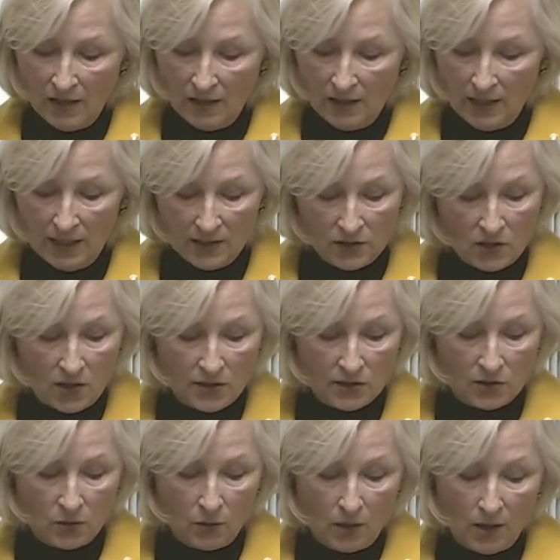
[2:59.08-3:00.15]
It is
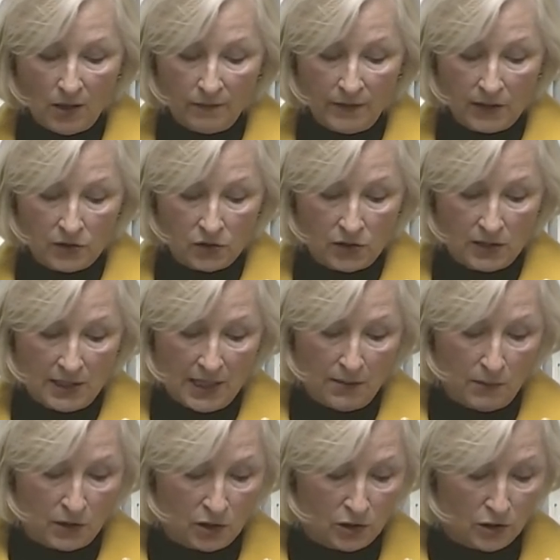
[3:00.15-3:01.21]
also obvious today,
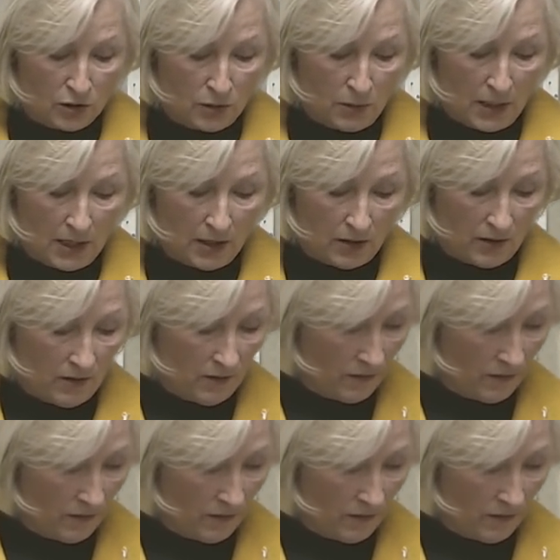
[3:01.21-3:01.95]
Mr. Speaker,